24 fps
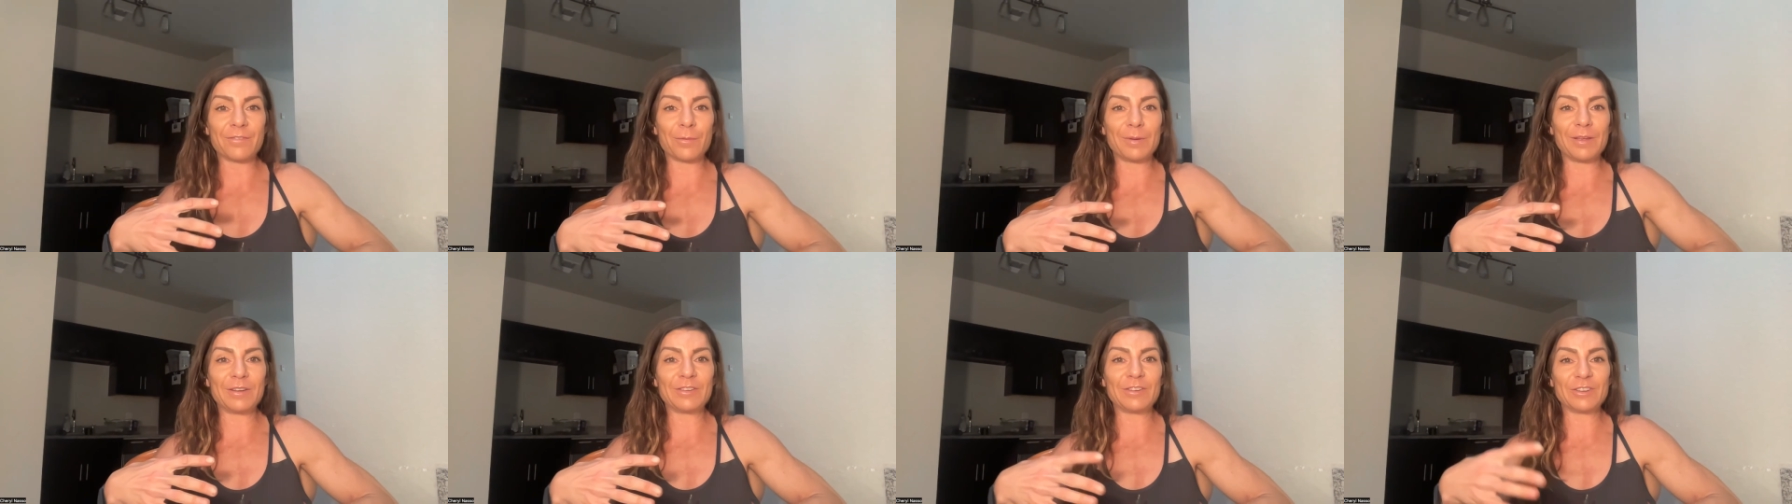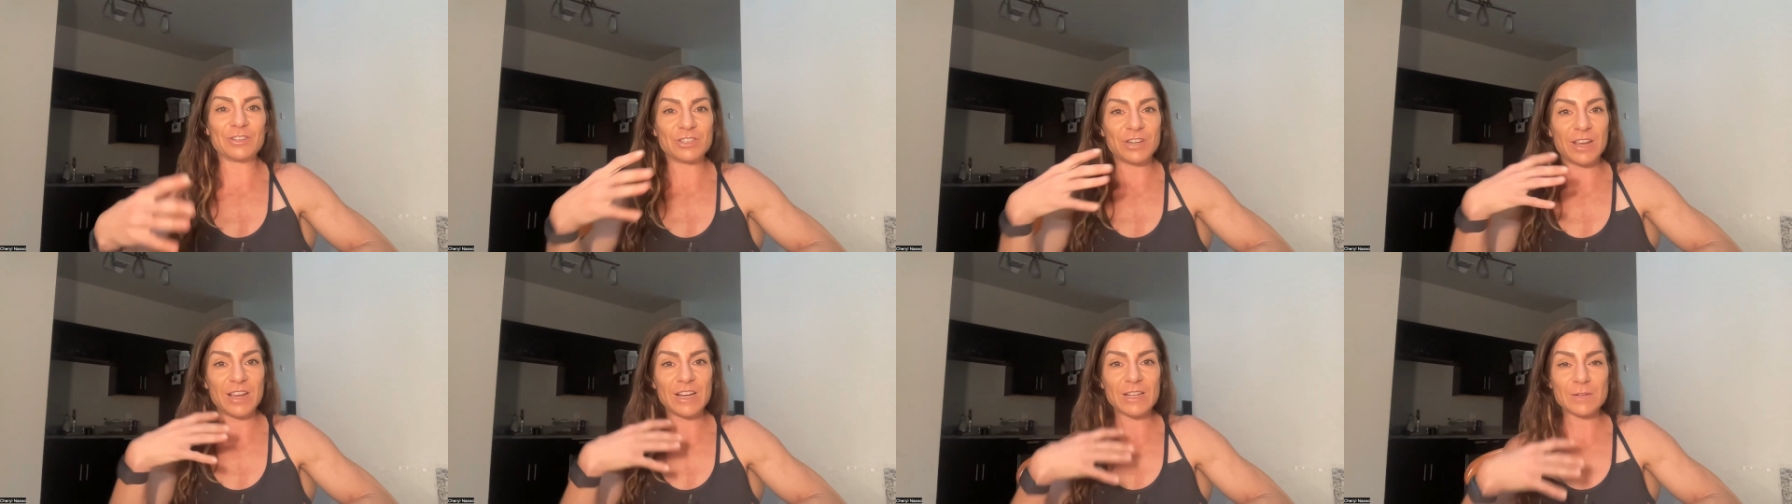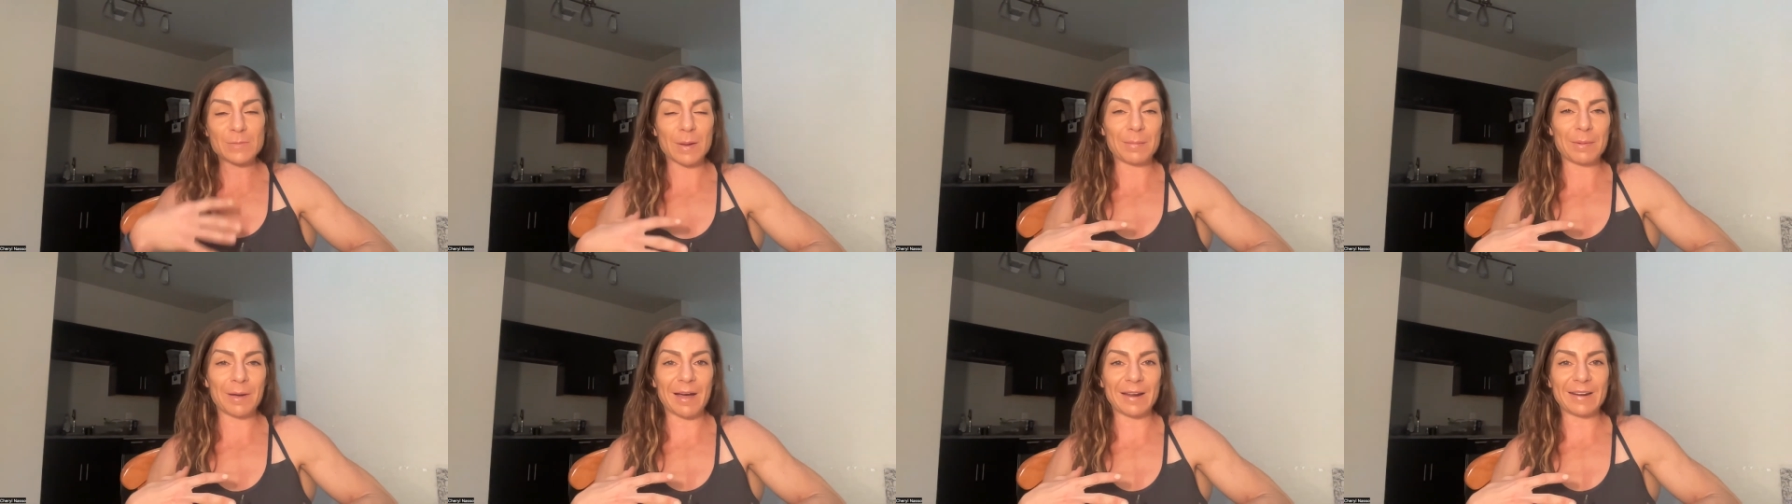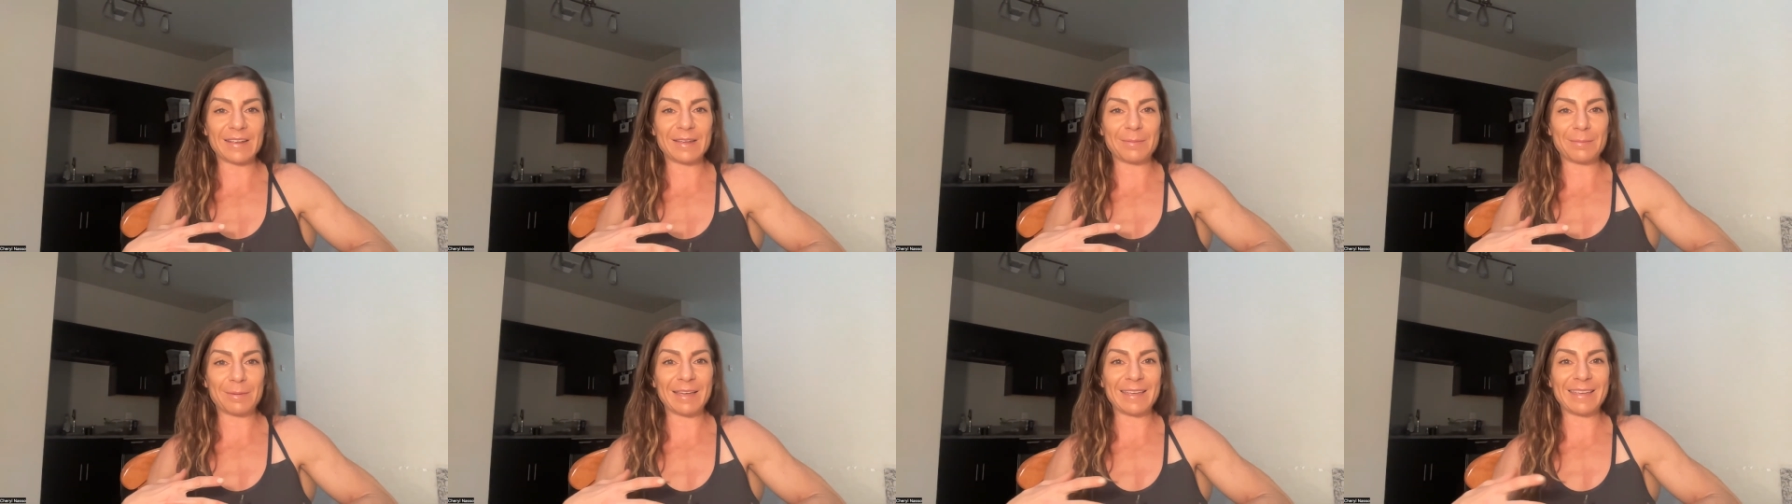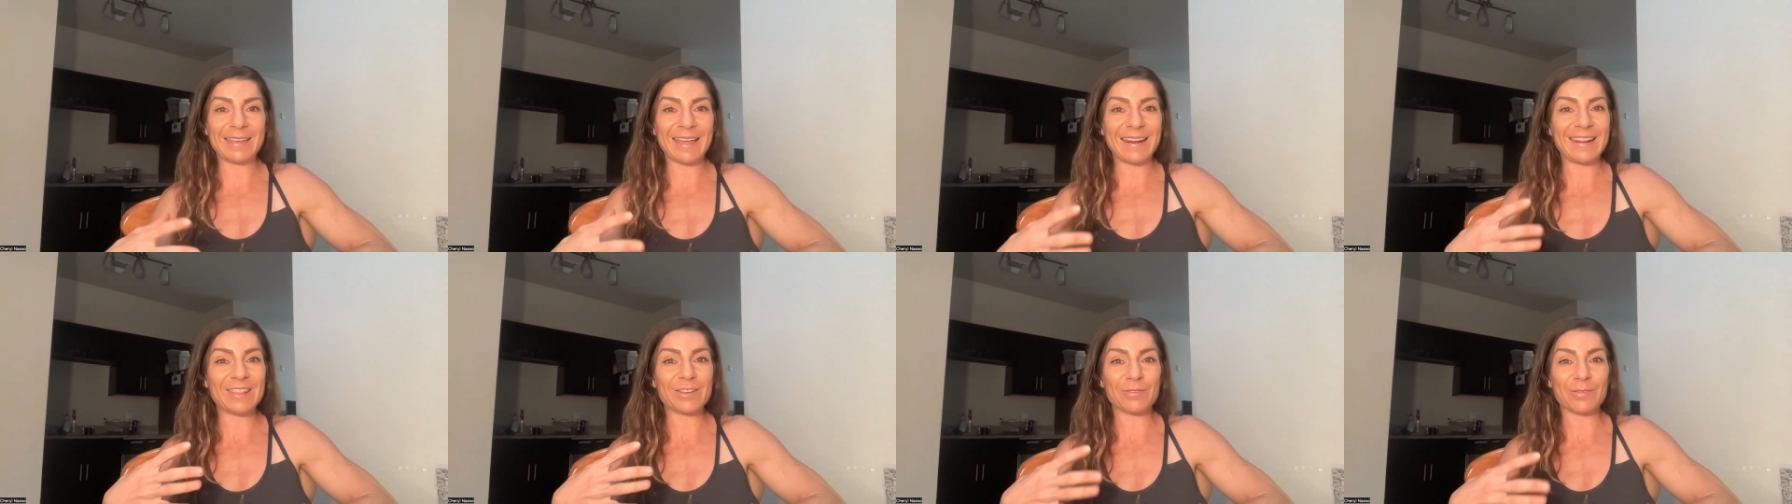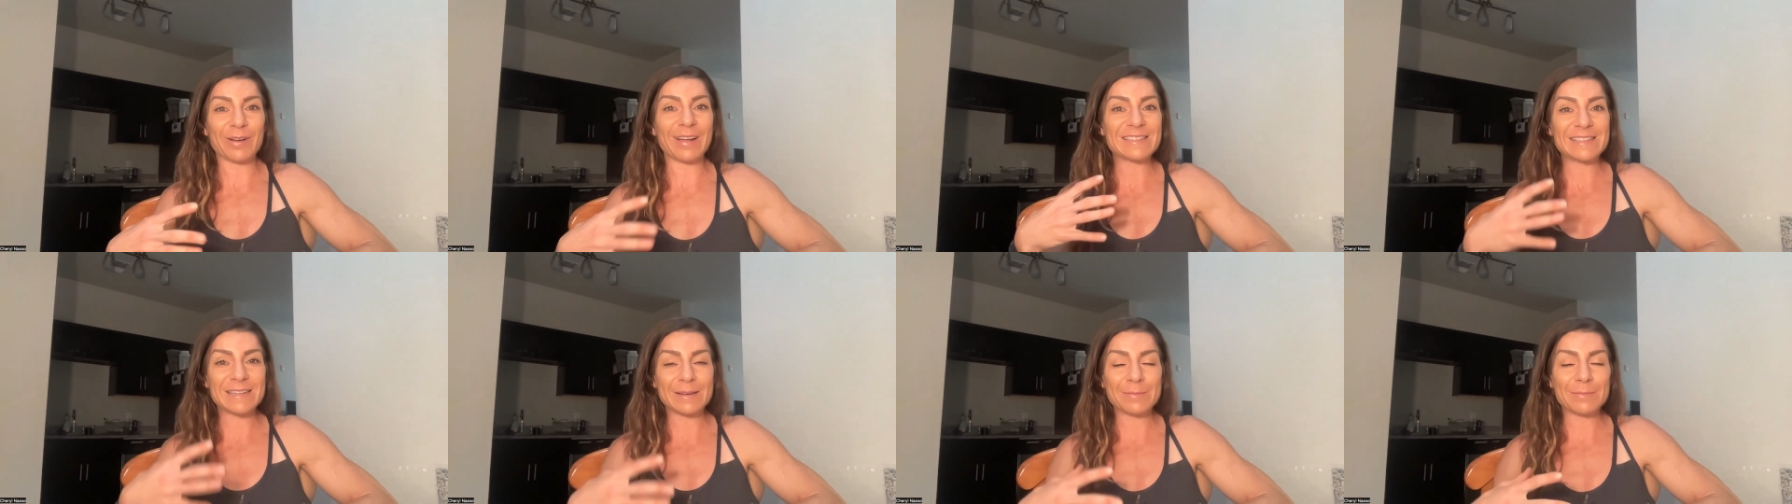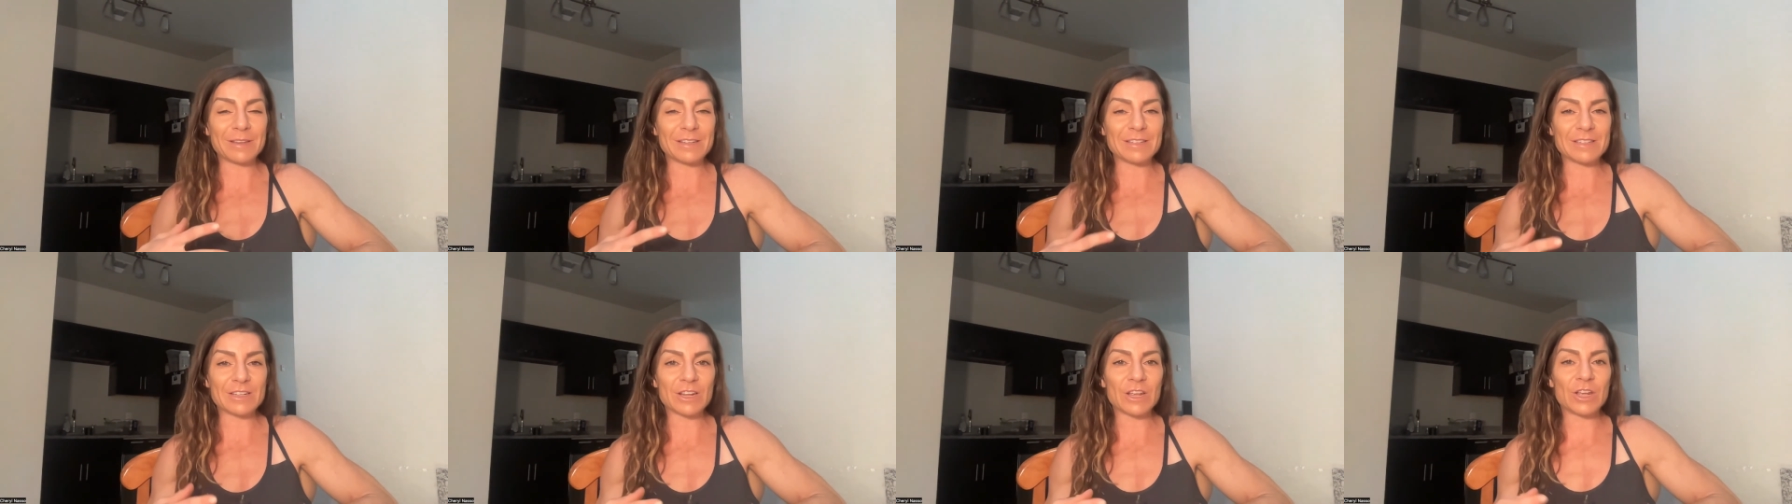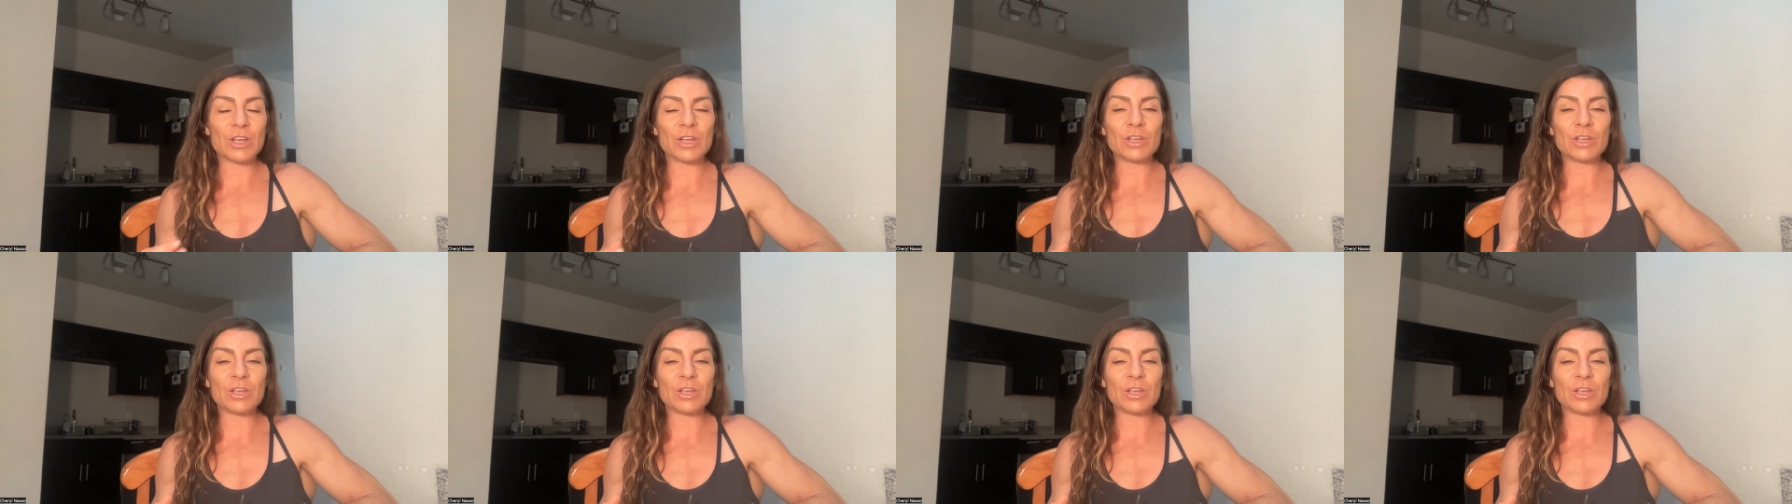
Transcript: for me to change my body? Am I getting the right stimulus?